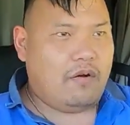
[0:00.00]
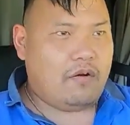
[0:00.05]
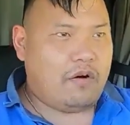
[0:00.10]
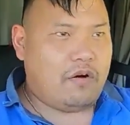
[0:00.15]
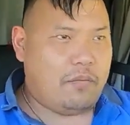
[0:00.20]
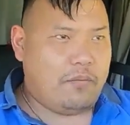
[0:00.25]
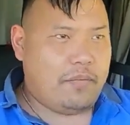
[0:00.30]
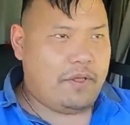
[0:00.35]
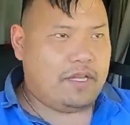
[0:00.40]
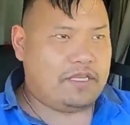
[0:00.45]

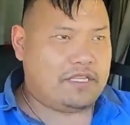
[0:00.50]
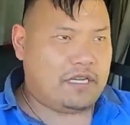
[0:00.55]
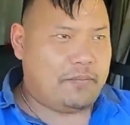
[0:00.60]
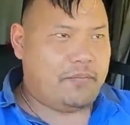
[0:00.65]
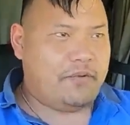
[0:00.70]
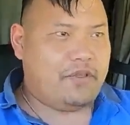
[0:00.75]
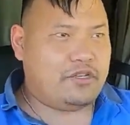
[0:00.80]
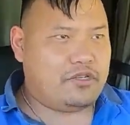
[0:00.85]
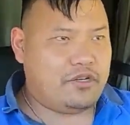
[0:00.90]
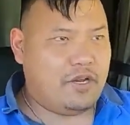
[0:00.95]
or be on
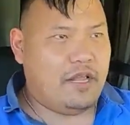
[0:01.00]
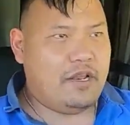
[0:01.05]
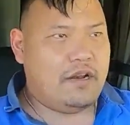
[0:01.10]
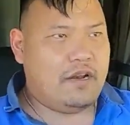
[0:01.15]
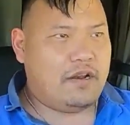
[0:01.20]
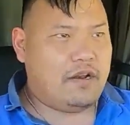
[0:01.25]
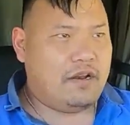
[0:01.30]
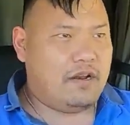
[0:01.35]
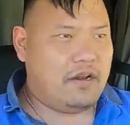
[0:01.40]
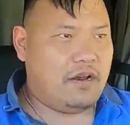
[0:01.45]
top of your
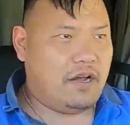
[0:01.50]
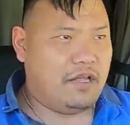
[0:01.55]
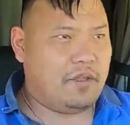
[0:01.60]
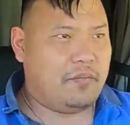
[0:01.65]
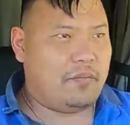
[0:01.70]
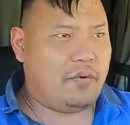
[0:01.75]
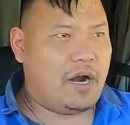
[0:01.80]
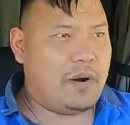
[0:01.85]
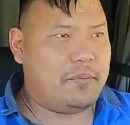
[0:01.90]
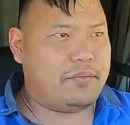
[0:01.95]
trailer on
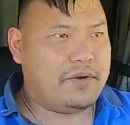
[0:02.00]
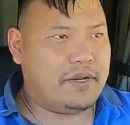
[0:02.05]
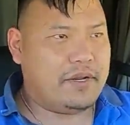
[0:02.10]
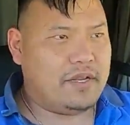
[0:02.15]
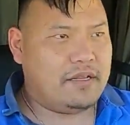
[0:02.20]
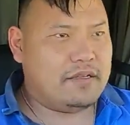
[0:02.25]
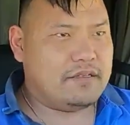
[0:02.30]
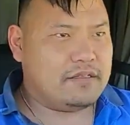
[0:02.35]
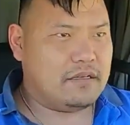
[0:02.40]
the property.